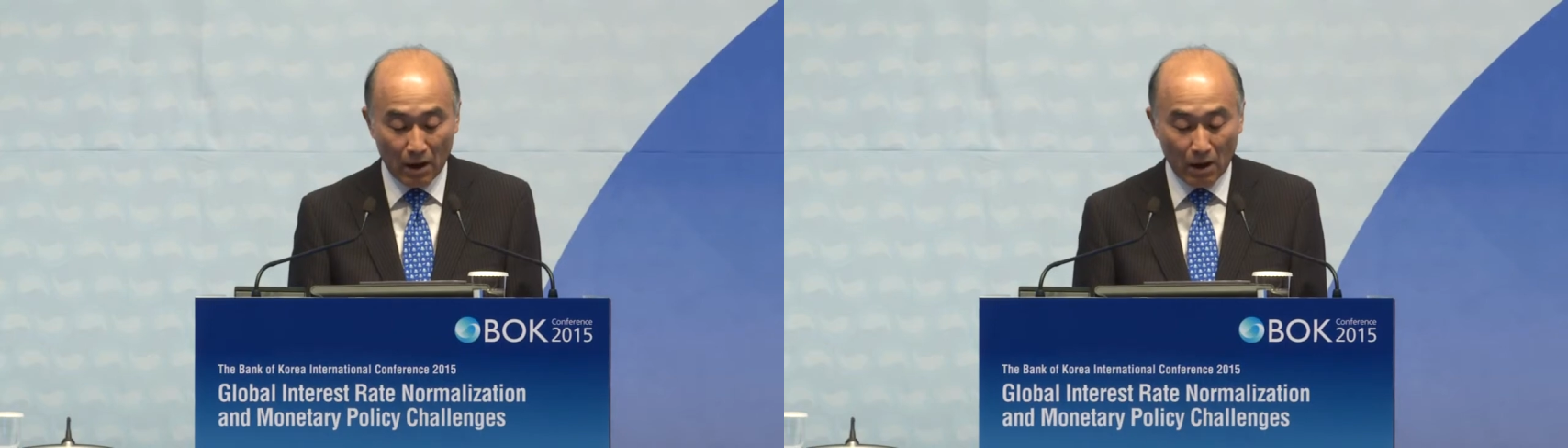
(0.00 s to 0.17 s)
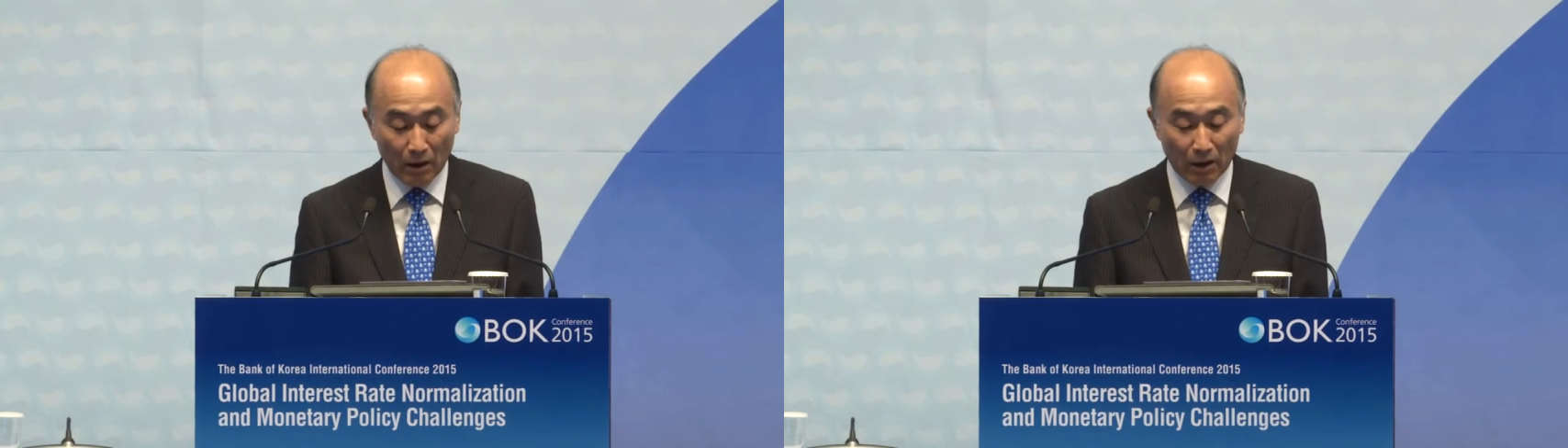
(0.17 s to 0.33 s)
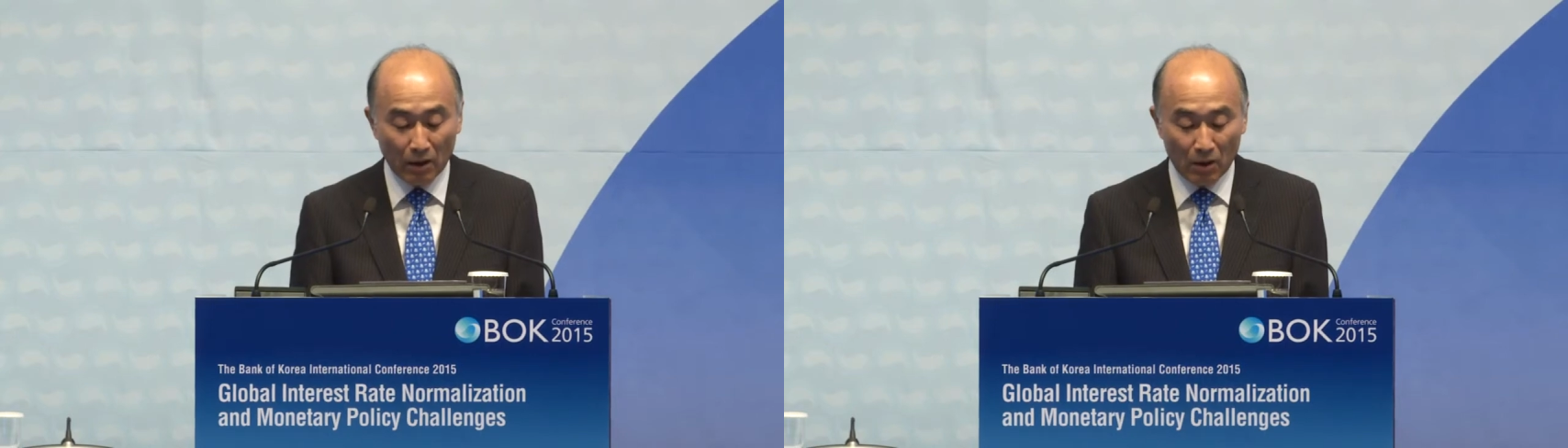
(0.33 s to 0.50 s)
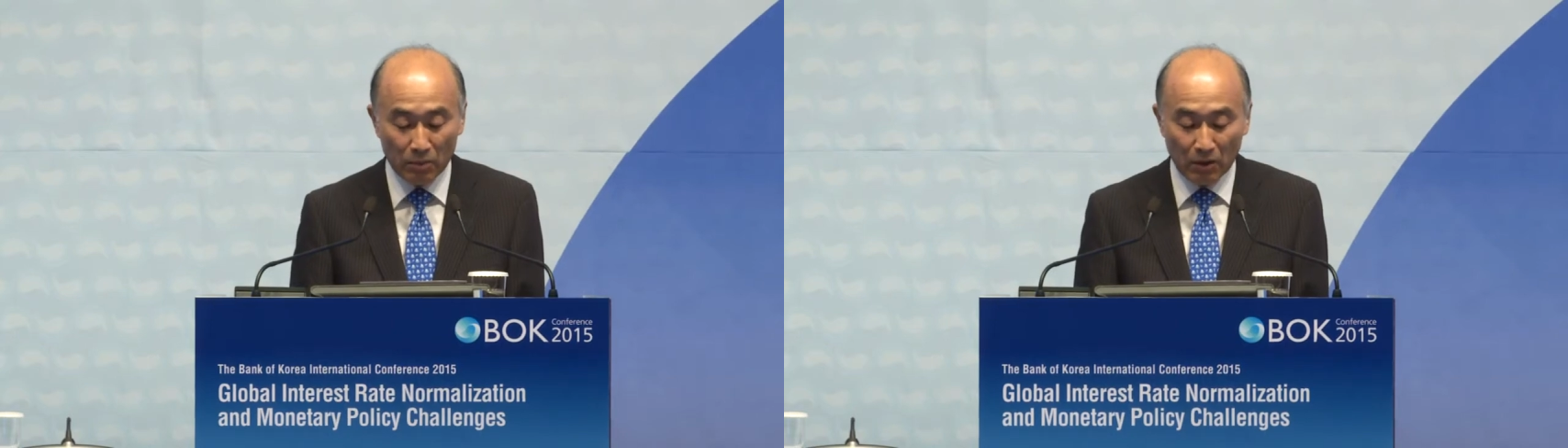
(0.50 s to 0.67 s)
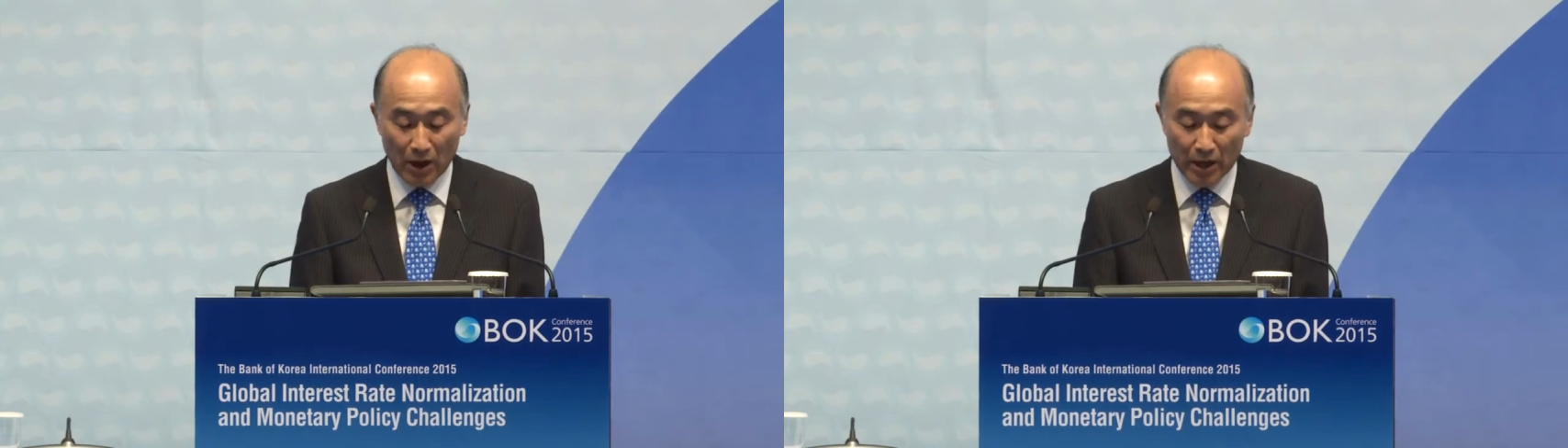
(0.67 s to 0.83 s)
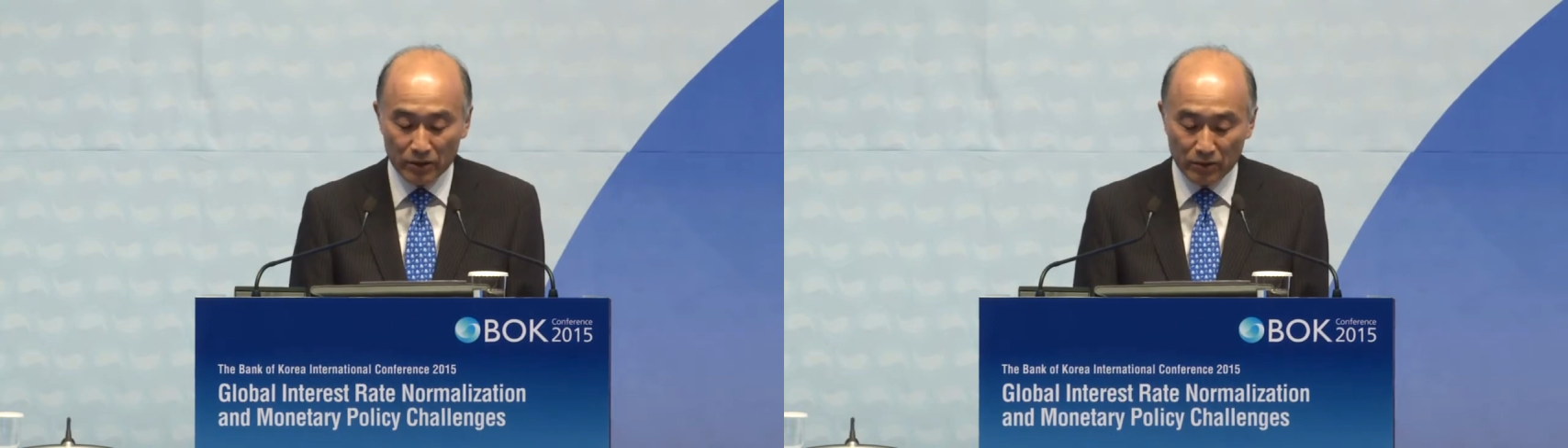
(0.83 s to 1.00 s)
are
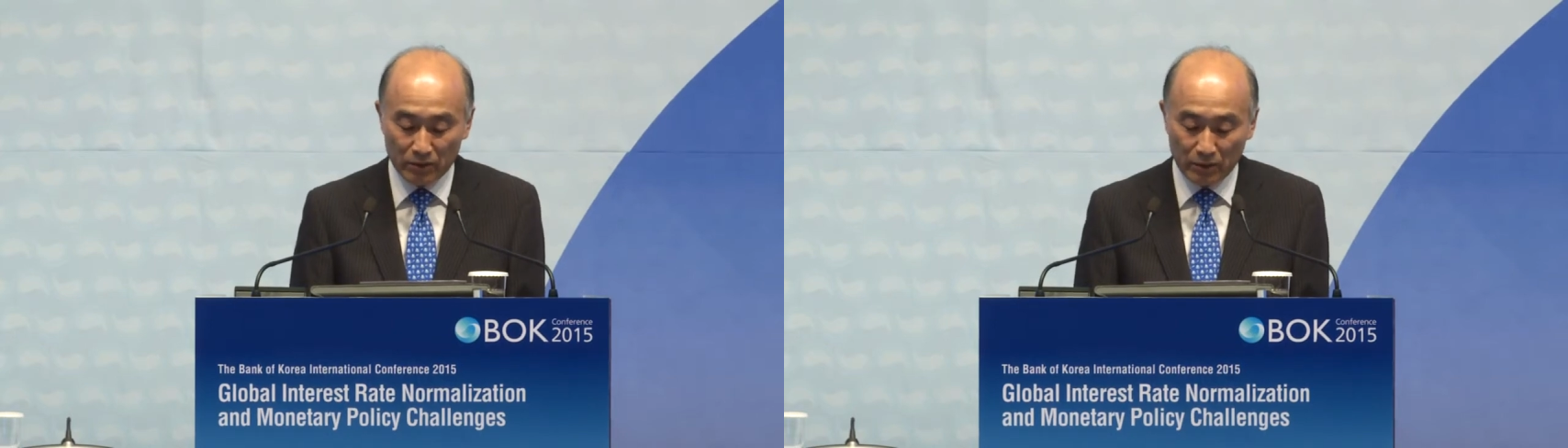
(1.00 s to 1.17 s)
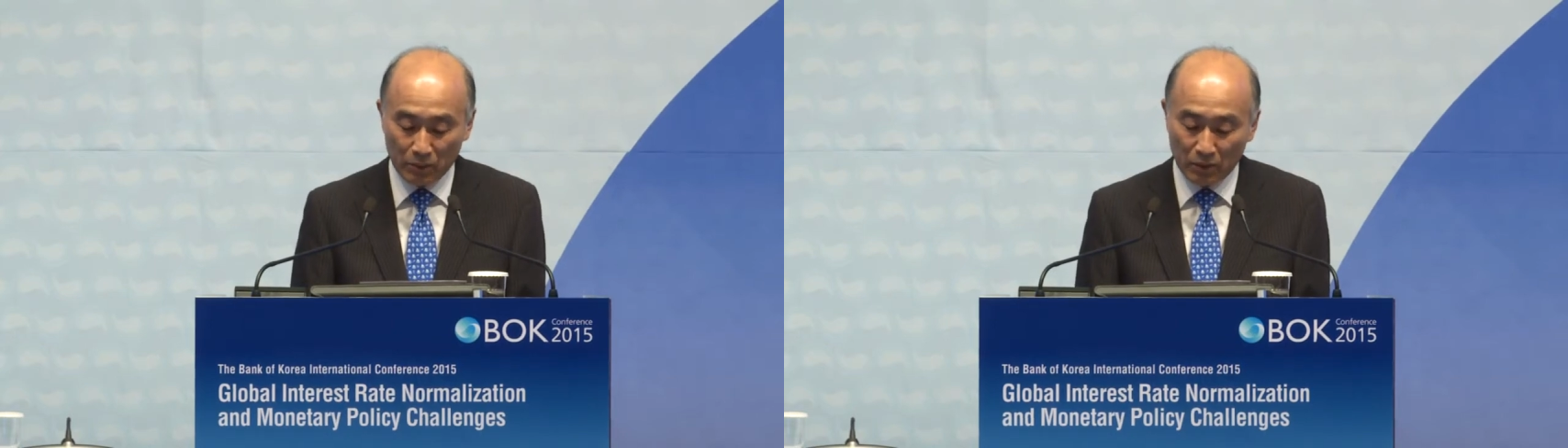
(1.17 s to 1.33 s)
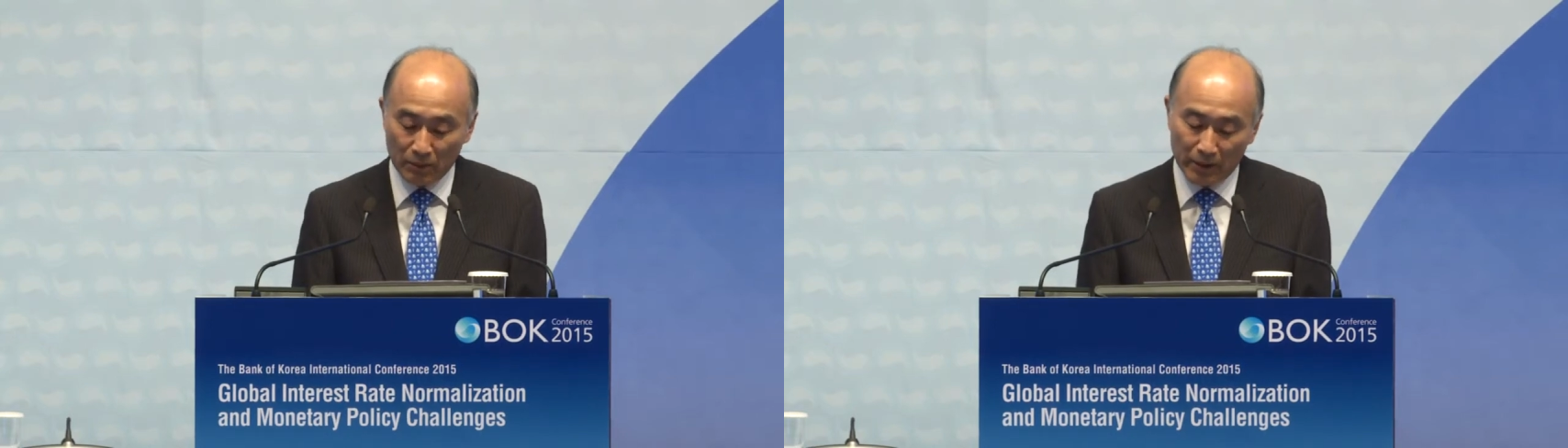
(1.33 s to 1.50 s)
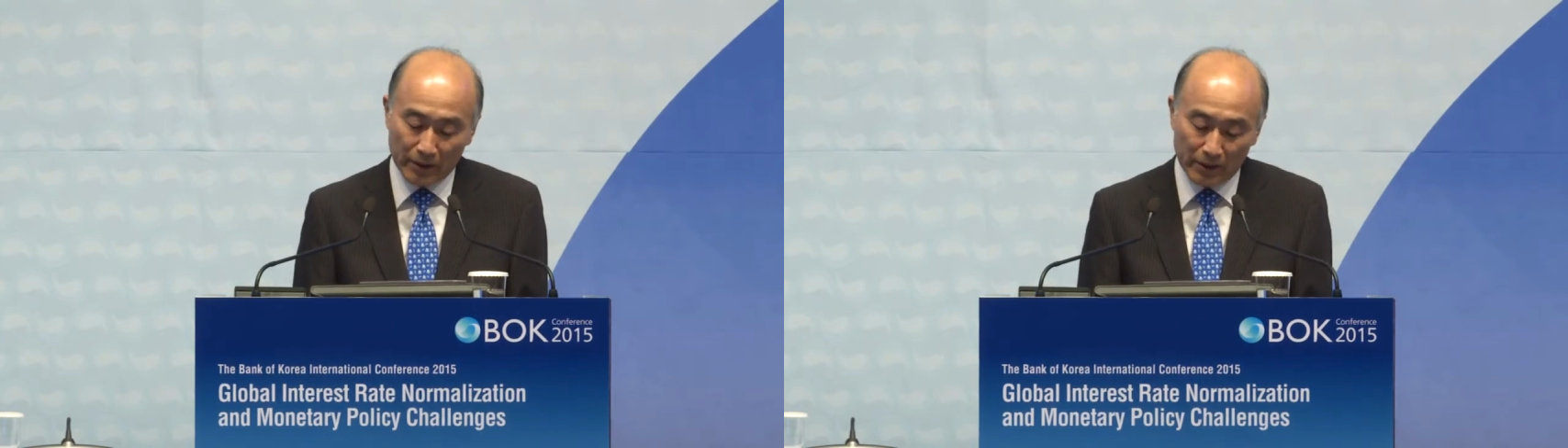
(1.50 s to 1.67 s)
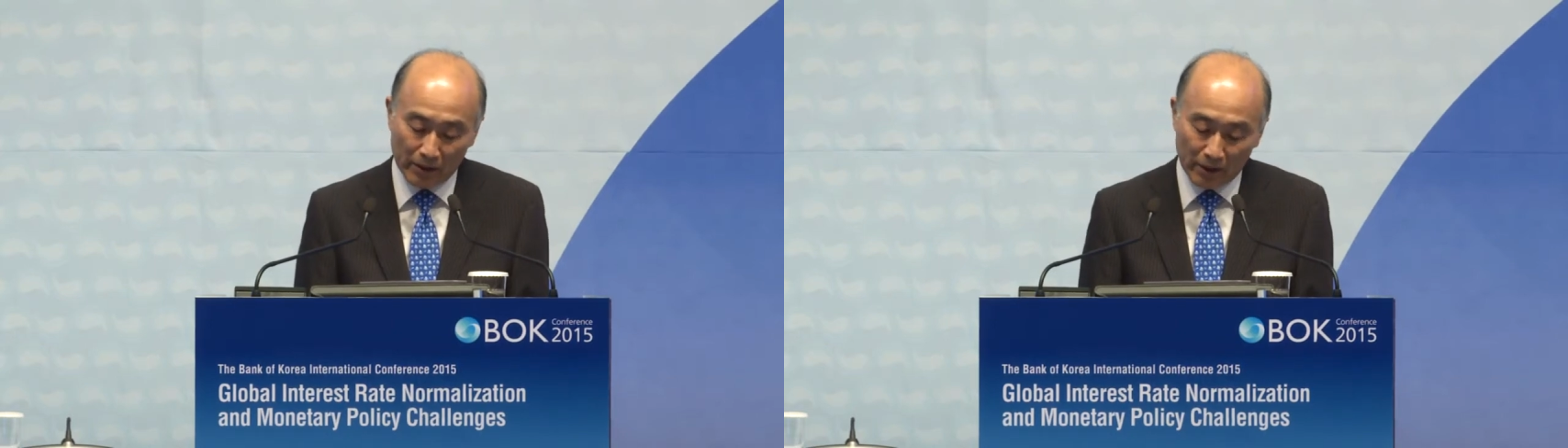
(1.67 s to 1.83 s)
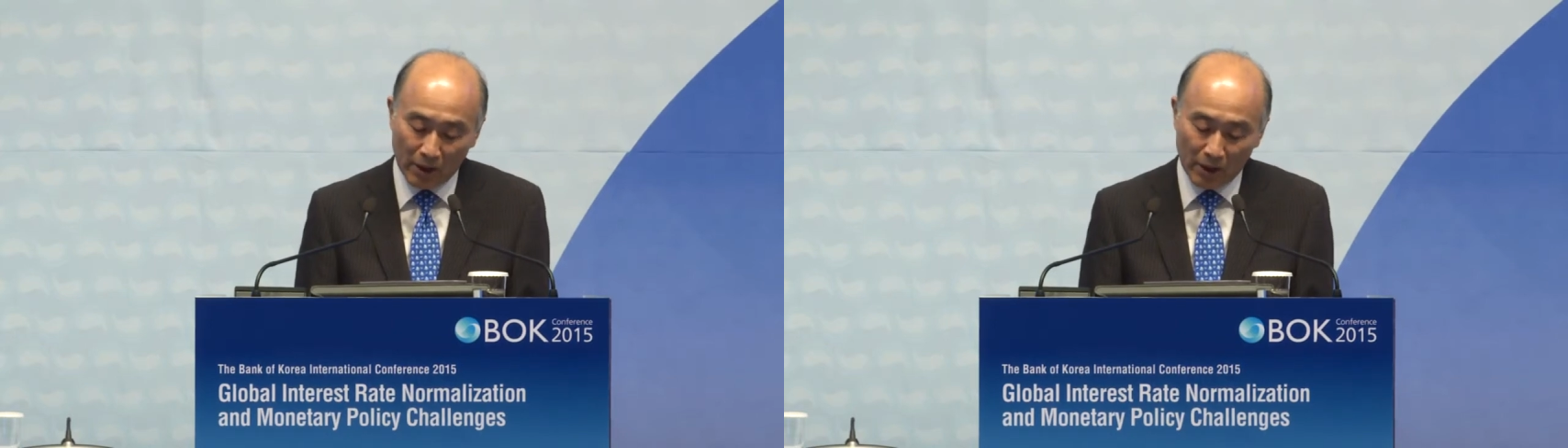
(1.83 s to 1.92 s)
obliged to implement